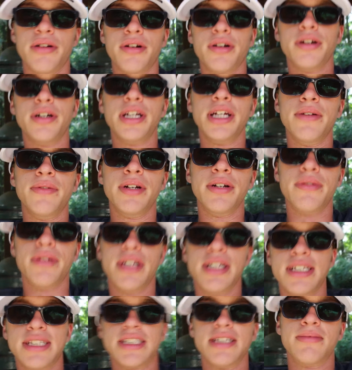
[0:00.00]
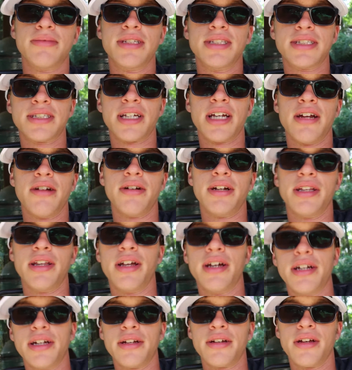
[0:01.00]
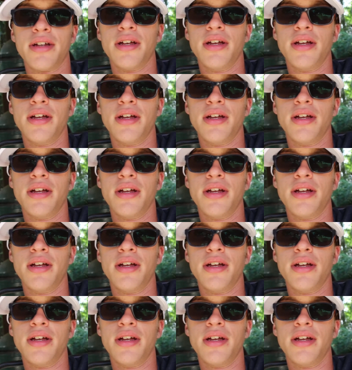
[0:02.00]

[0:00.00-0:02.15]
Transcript: good, even if it is something scary like,